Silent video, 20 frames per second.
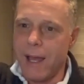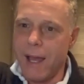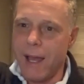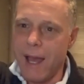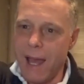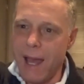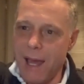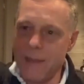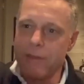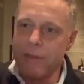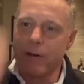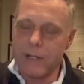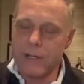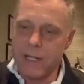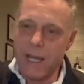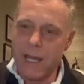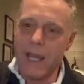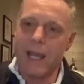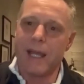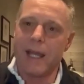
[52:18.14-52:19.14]
Heather
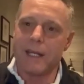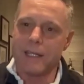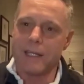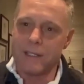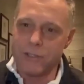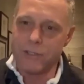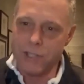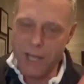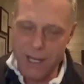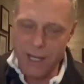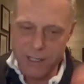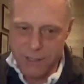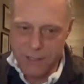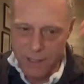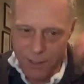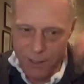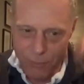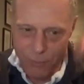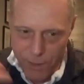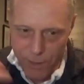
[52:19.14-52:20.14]
and Ann and
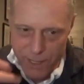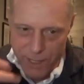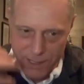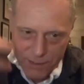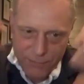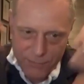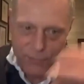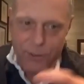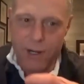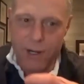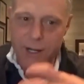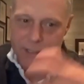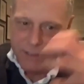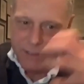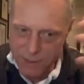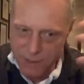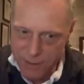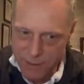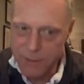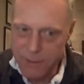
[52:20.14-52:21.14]
Jason are ways for
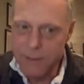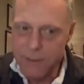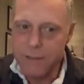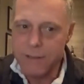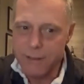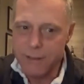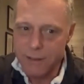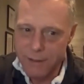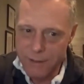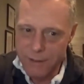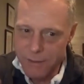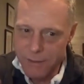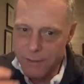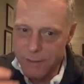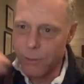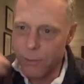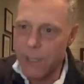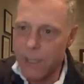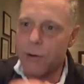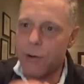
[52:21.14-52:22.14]
us
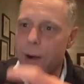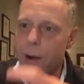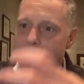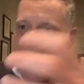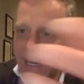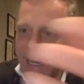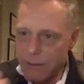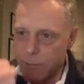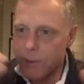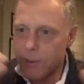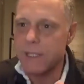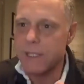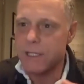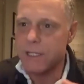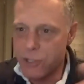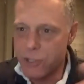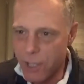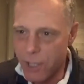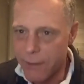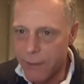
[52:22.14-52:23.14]
to interact with
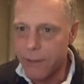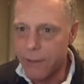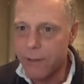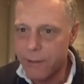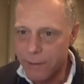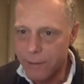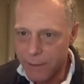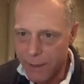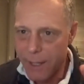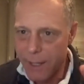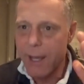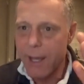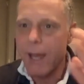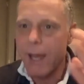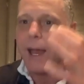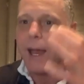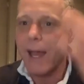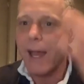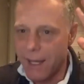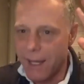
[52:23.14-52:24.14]
each other
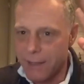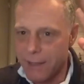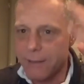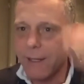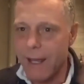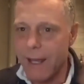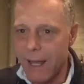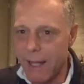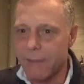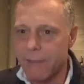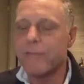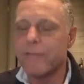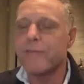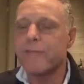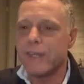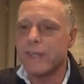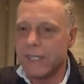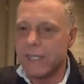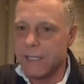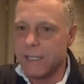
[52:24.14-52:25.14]
and
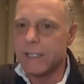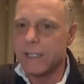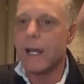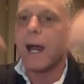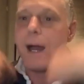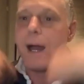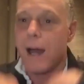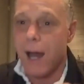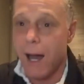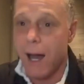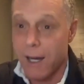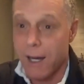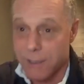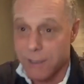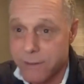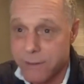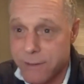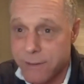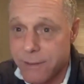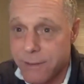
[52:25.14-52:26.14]
feed
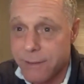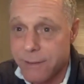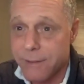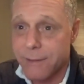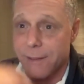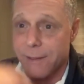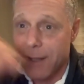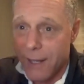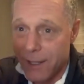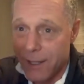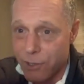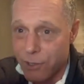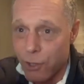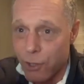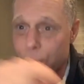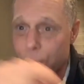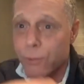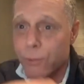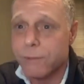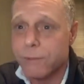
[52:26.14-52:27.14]
us and
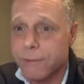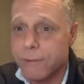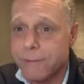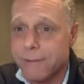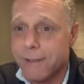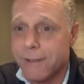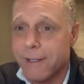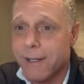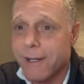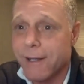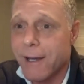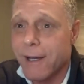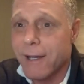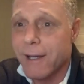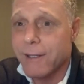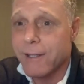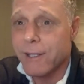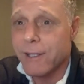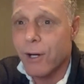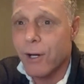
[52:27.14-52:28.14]
you,
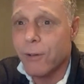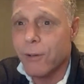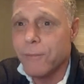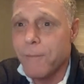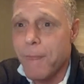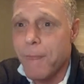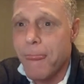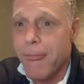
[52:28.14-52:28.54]
you know?